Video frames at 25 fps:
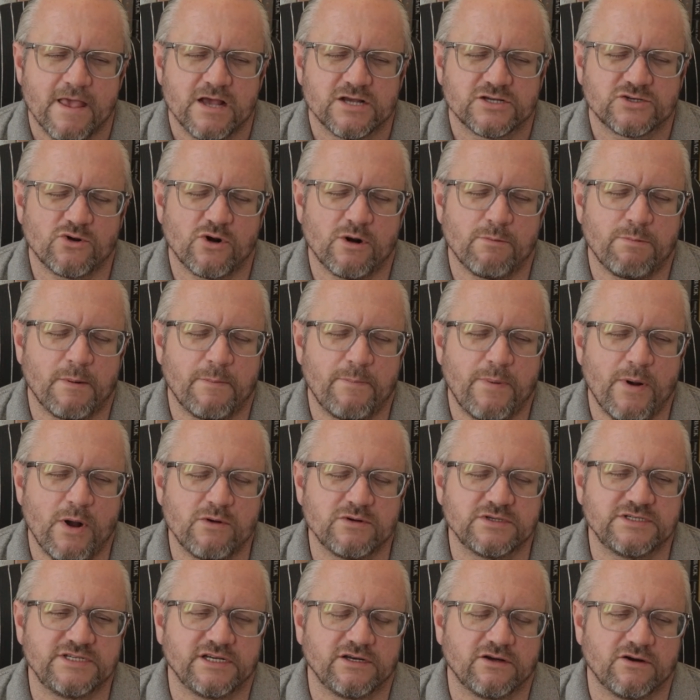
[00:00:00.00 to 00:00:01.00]
sort of
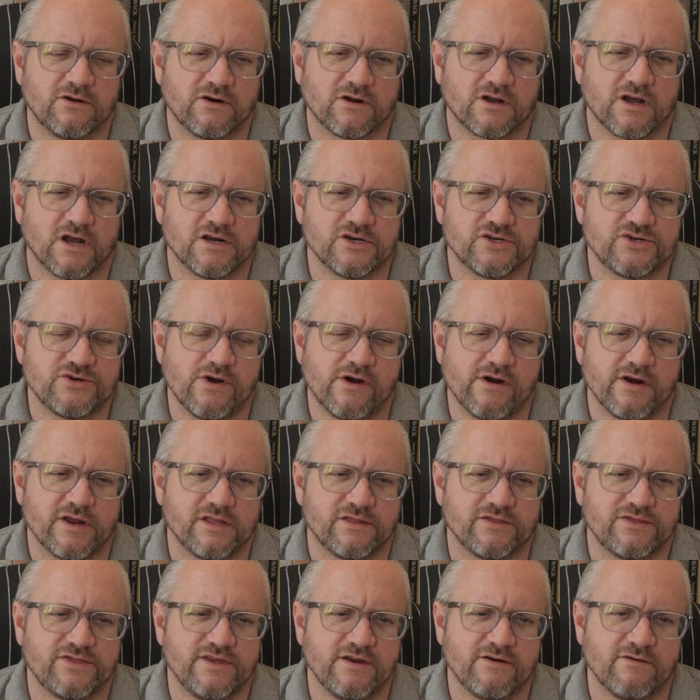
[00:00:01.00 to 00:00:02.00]
proposing a little
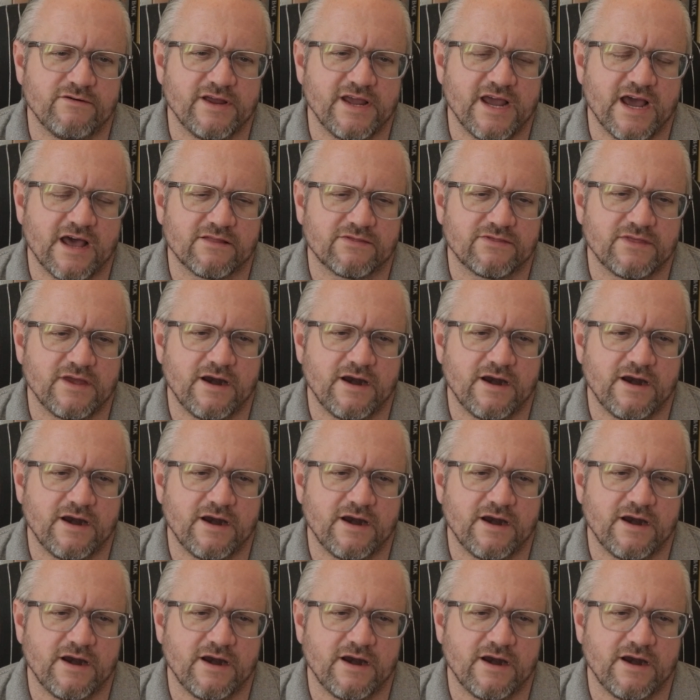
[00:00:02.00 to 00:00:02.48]
contrarian theory out